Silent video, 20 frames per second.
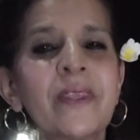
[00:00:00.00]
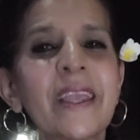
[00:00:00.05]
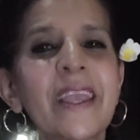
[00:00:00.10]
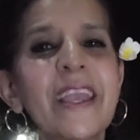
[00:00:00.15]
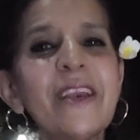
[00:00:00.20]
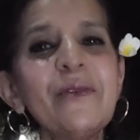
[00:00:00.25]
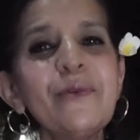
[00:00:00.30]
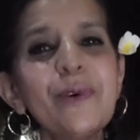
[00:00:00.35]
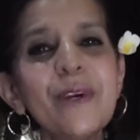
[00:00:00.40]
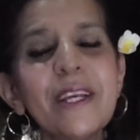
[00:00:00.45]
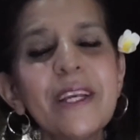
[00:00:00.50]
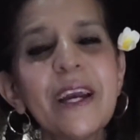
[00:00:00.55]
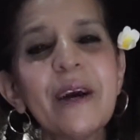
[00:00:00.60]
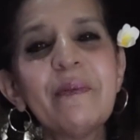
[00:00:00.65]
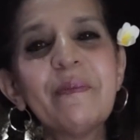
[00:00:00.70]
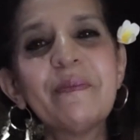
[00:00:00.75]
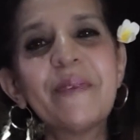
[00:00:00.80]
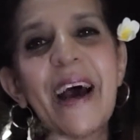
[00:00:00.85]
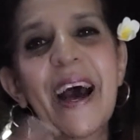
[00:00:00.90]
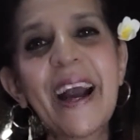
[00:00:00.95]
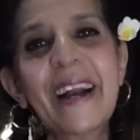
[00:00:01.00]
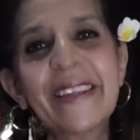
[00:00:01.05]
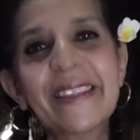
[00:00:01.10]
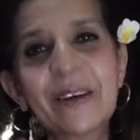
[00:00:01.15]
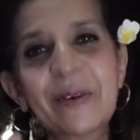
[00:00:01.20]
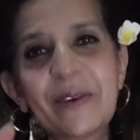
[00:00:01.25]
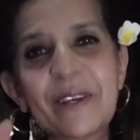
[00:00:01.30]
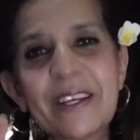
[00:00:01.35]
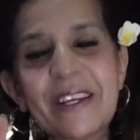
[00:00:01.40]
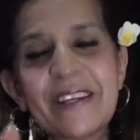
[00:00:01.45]
If we come back,
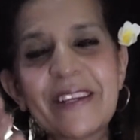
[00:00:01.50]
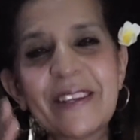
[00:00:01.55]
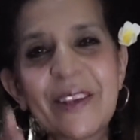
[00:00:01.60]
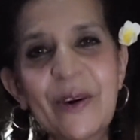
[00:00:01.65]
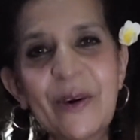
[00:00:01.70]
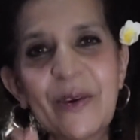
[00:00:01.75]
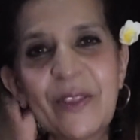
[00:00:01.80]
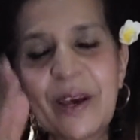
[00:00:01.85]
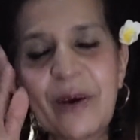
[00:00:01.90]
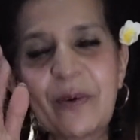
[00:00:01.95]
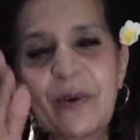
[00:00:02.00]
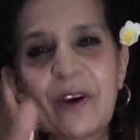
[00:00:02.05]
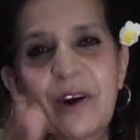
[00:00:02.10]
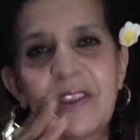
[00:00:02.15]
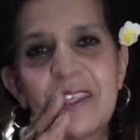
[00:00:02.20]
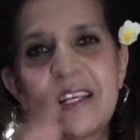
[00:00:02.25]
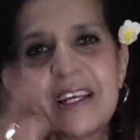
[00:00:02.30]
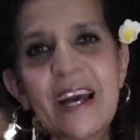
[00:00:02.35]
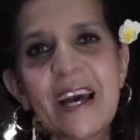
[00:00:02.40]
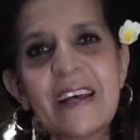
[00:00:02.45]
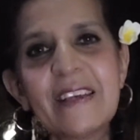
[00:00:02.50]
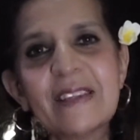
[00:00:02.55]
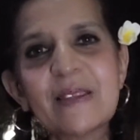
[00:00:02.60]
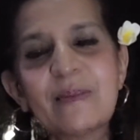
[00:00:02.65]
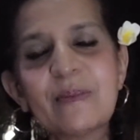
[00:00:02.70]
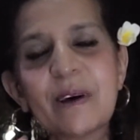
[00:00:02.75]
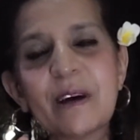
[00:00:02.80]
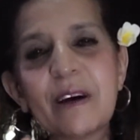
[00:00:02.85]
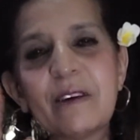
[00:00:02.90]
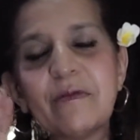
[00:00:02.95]
that we know that we're on the
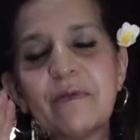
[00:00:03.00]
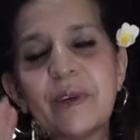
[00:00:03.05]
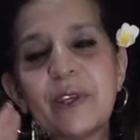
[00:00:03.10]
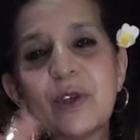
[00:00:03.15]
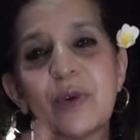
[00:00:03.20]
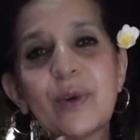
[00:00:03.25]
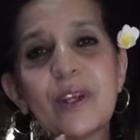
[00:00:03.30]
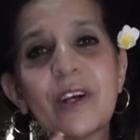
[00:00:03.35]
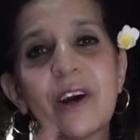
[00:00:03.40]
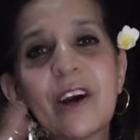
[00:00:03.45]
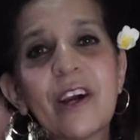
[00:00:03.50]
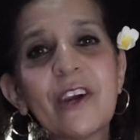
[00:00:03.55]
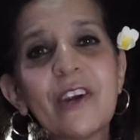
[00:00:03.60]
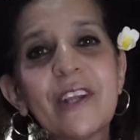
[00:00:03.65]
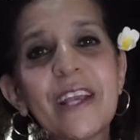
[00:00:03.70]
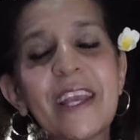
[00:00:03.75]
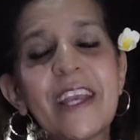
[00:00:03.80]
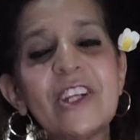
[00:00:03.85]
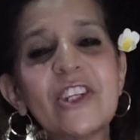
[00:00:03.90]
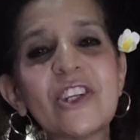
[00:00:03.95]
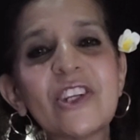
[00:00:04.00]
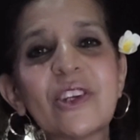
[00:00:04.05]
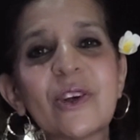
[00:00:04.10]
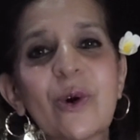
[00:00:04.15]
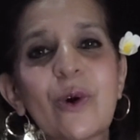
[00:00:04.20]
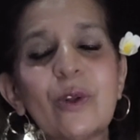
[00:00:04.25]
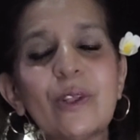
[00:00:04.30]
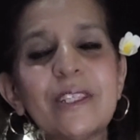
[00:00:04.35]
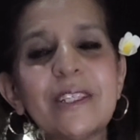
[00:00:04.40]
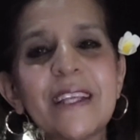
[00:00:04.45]
cusp of between Iron Age and
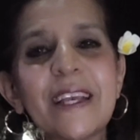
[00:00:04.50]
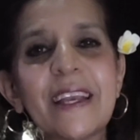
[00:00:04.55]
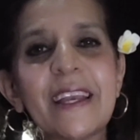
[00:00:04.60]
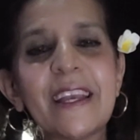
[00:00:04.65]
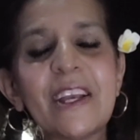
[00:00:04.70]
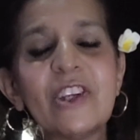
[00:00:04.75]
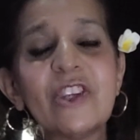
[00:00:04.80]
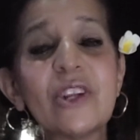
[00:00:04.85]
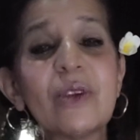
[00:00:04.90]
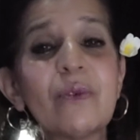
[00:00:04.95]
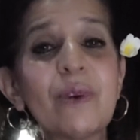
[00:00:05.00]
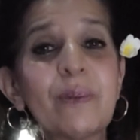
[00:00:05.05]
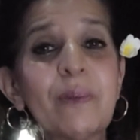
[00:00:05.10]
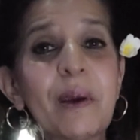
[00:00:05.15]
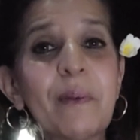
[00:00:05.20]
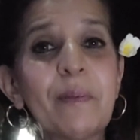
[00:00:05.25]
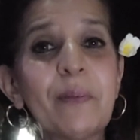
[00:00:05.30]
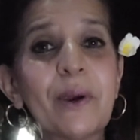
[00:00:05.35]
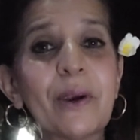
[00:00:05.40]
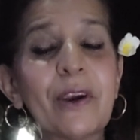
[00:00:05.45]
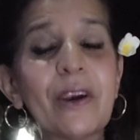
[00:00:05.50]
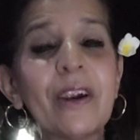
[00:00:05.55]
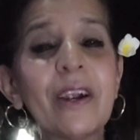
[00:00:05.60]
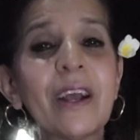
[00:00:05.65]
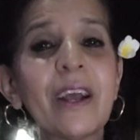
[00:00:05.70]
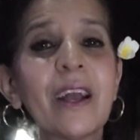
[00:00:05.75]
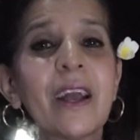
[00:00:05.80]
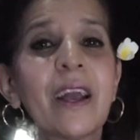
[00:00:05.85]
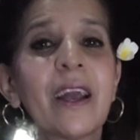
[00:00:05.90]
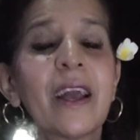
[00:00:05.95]
Golden Age. And remember,
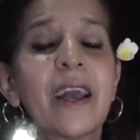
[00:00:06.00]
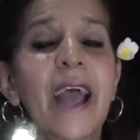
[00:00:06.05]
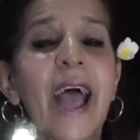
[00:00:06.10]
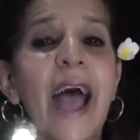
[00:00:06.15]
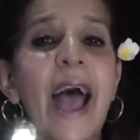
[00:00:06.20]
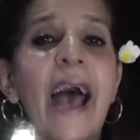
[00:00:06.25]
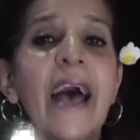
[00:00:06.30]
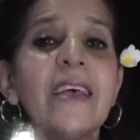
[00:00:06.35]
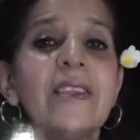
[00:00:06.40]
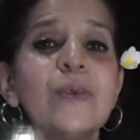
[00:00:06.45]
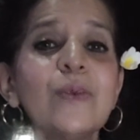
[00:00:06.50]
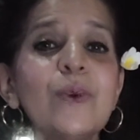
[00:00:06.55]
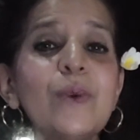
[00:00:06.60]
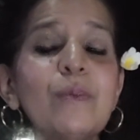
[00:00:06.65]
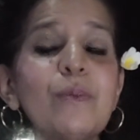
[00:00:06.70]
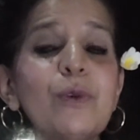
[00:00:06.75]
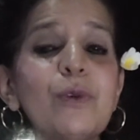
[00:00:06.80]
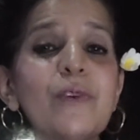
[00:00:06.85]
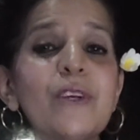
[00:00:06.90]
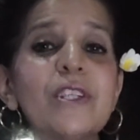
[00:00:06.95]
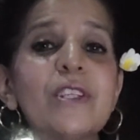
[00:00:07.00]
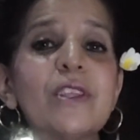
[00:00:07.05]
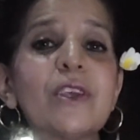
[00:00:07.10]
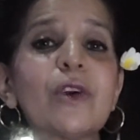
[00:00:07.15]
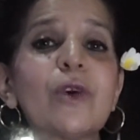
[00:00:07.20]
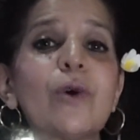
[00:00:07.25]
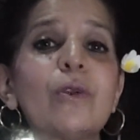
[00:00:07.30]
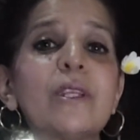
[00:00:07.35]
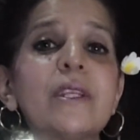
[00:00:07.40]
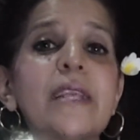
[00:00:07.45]
as we move into the
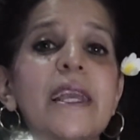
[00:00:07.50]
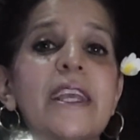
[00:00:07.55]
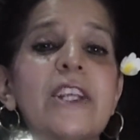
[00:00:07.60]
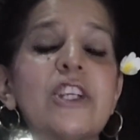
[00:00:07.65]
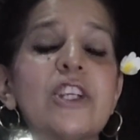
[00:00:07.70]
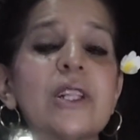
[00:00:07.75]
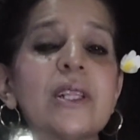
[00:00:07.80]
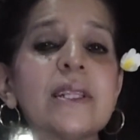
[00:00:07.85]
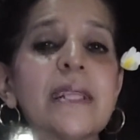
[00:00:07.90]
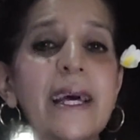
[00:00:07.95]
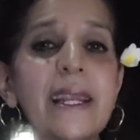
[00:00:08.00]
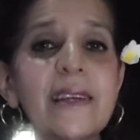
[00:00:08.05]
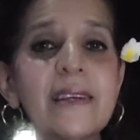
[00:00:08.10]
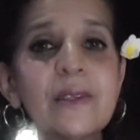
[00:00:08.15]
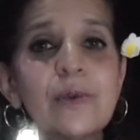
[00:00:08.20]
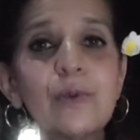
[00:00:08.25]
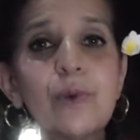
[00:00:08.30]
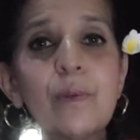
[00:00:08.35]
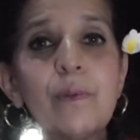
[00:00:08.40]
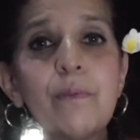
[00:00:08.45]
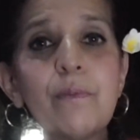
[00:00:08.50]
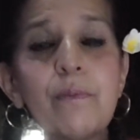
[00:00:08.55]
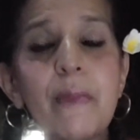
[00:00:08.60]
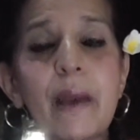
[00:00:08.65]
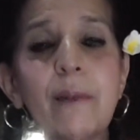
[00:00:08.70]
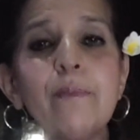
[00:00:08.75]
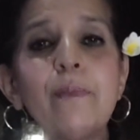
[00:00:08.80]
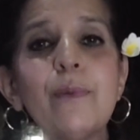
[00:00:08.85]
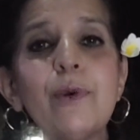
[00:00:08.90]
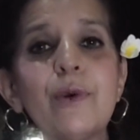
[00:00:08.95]
Golden Age, let us
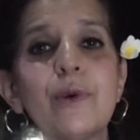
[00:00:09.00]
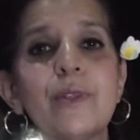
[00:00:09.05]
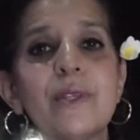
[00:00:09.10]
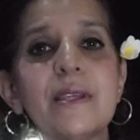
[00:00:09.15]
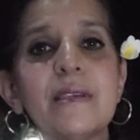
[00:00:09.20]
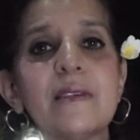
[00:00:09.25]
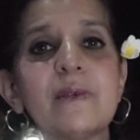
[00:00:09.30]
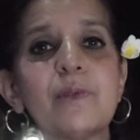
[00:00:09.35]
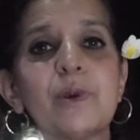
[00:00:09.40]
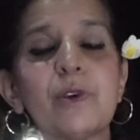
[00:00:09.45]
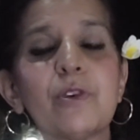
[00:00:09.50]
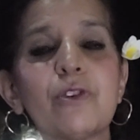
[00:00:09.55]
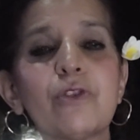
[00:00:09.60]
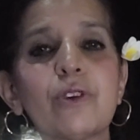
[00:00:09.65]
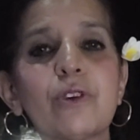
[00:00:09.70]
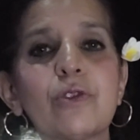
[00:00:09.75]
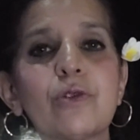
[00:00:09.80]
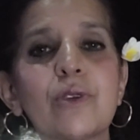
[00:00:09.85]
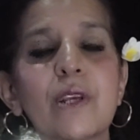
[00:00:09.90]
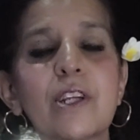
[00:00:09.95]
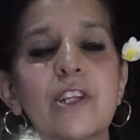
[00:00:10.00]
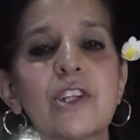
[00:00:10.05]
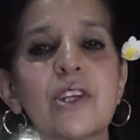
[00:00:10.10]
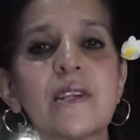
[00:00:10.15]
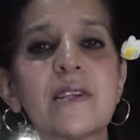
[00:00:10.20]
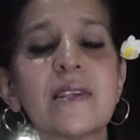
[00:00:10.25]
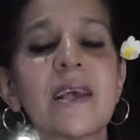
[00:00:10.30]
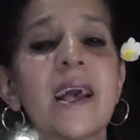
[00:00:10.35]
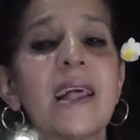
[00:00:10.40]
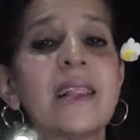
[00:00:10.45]
remember these spiritual traditions.